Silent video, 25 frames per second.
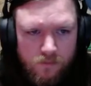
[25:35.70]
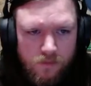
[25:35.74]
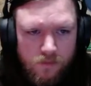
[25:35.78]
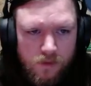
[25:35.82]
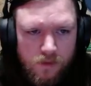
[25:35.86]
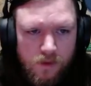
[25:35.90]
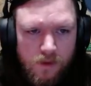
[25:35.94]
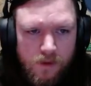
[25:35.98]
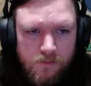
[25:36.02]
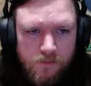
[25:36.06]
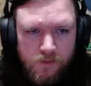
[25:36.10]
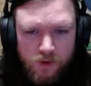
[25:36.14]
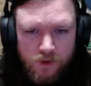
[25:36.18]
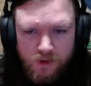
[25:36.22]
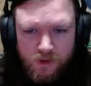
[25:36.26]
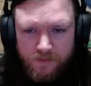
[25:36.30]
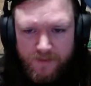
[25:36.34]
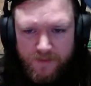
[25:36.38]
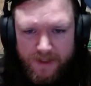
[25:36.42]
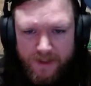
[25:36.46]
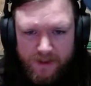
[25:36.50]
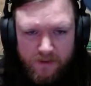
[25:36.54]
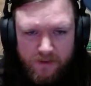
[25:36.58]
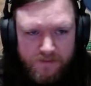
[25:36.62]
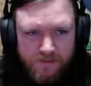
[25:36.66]
Push them
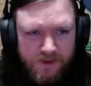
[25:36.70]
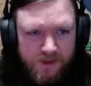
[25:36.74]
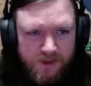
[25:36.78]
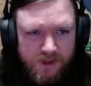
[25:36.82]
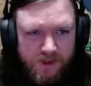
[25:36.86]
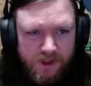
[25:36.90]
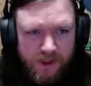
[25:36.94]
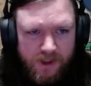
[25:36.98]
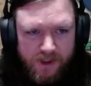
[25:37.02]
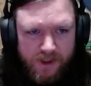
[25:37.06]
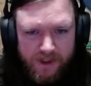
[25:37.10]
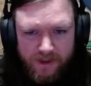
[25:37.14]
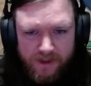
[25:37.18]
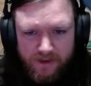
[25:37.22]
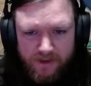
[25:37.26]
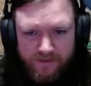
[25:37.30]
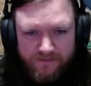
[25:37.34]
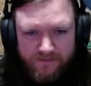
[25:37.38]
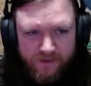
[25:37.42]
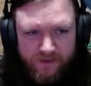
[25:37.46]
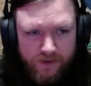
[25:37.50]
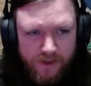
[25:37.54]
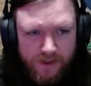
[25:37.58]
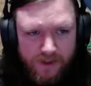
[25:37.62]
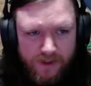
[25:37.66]
back up to Turkey at the
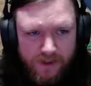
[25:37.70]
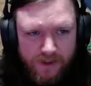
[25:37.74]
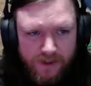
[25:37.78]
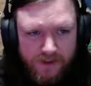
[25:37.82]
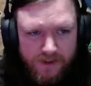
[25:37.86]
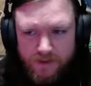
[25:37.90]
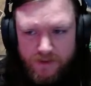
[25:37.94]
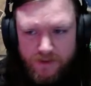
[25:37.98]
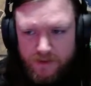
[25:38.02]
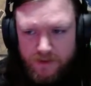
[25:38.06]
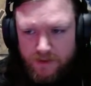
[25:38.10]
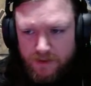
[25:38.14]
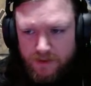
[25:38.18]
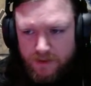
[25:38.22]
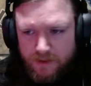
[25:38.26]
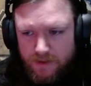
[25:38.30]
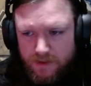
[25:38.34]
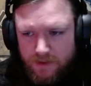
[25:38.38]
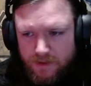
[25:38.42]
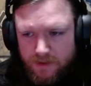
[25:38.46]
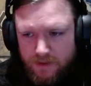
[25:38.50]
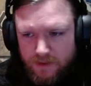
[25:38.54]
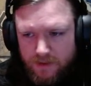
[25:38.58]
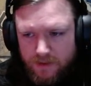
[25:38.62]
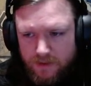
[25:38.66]
very least.
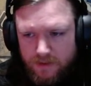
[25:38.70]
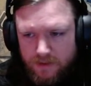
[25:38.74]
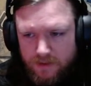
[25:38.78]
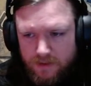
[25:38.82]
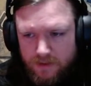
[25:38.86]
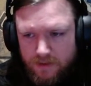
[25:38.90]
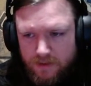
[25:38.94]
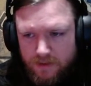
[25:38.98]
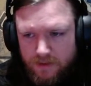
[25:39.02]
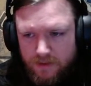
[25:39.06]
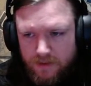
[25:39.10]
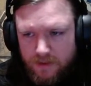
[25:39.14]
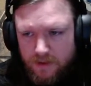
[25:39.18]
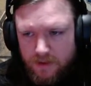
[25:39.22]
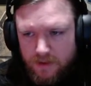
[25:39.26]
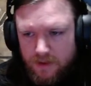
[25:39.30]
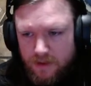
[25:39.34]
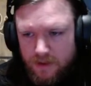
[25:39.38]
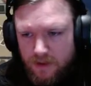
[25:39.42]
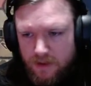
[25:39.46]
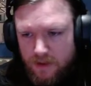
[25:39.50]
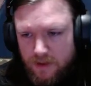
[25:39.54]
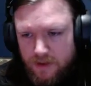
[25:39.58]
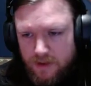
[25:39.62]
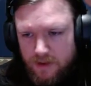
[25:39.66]
Huzzah!
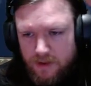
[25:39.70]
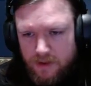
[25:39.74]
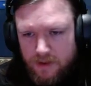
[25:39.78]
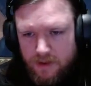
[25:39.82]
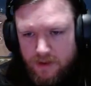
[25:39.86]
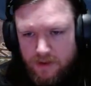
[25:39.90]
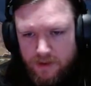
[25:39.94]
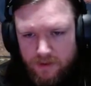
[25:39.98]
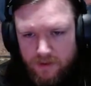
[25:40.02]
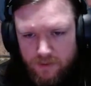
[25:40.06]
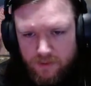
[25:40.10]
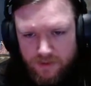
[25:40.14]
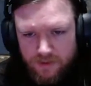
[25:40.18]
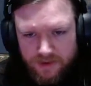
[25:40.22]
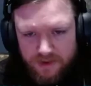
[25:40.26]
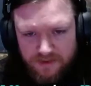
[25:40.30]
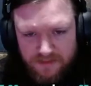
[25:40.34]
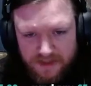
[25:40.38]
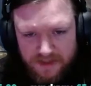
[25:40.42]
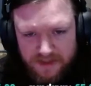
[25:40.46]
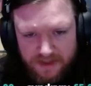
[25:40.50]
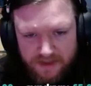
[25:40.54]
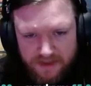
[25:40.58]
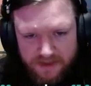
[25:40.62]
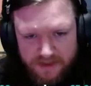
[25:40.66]
That also
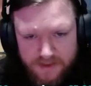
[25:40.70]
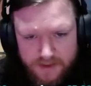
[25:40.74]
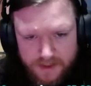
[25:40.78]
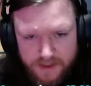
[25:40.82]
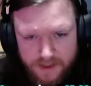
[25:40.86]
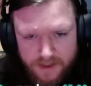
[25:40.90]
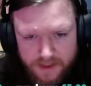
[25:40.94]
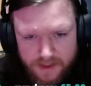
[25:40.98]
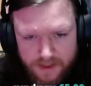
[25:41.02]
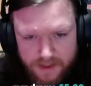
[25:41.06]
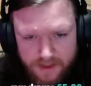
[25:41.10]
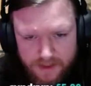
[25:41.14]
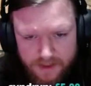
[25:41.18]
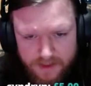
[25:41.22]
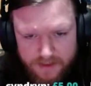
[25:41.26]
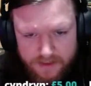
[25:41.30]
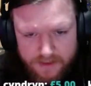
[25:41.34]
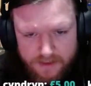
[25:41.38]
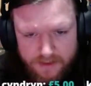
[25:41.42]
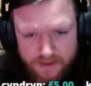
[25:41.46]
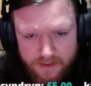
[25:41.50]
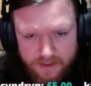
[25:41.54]
means that